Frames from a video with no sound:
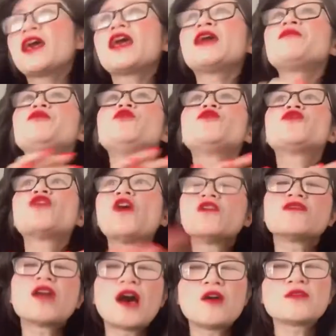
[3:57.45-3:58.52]
If you
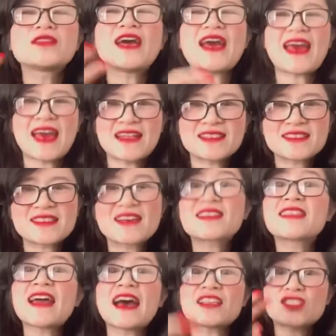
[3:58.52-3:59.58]
don't know the answer,
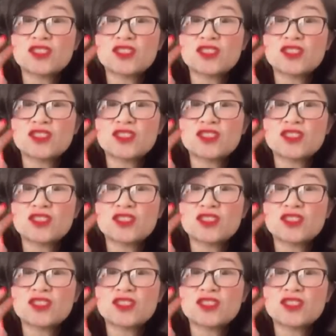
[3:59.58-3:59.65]
that's